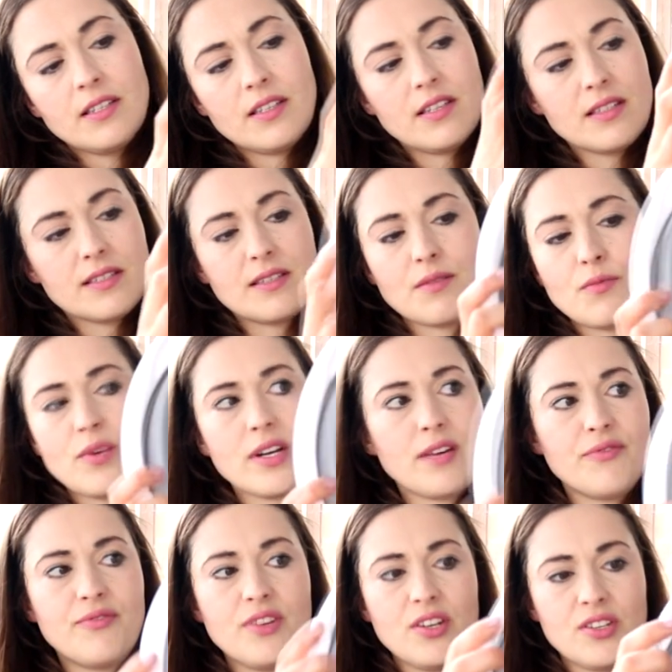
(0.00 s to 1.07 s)
Because when I
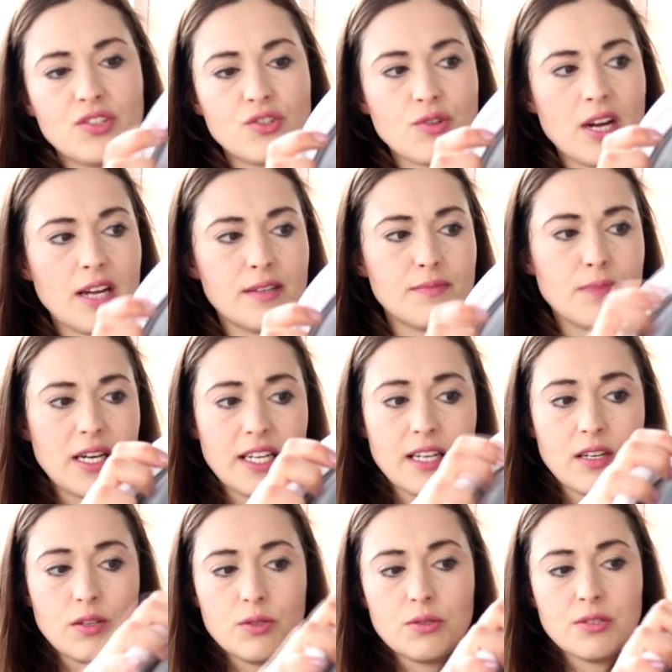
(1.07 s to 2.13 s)
first tried my
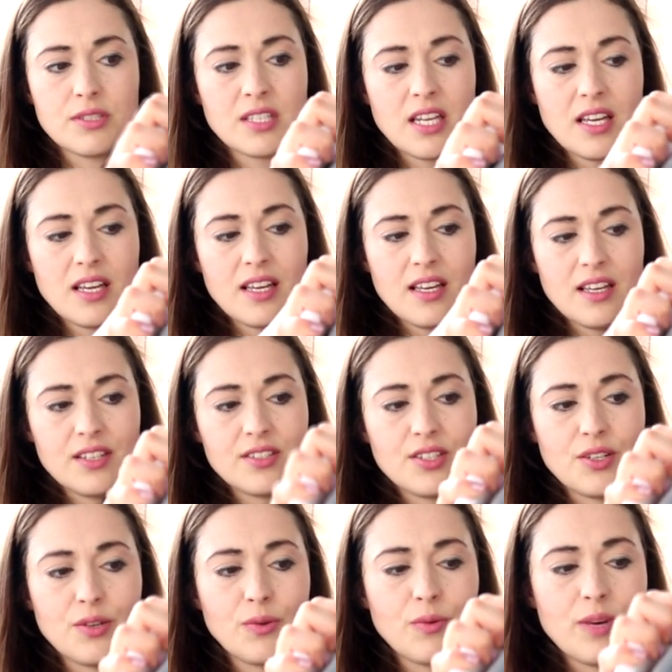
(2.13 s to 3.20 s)
in-laws
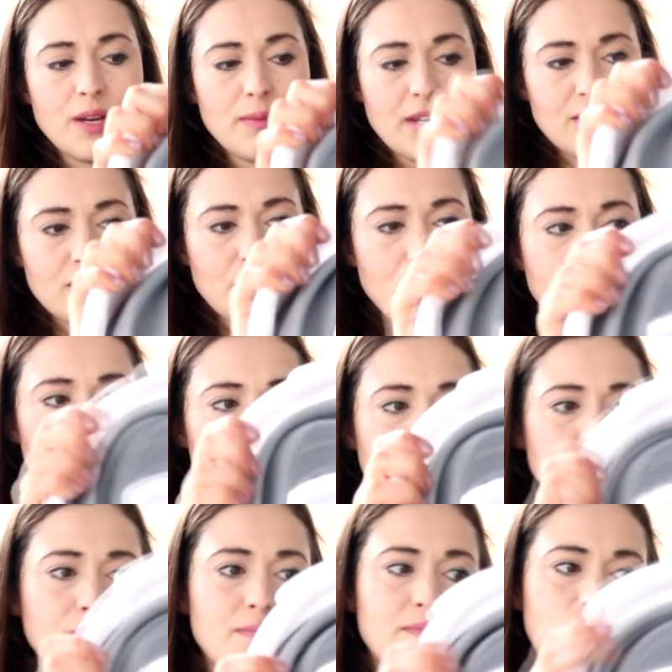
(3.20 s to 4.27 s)
to actually put
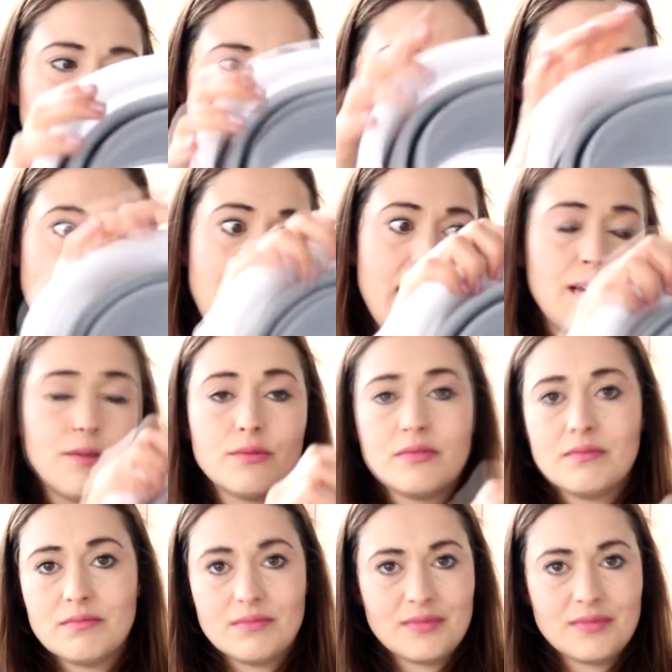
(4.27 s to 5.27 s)
it down,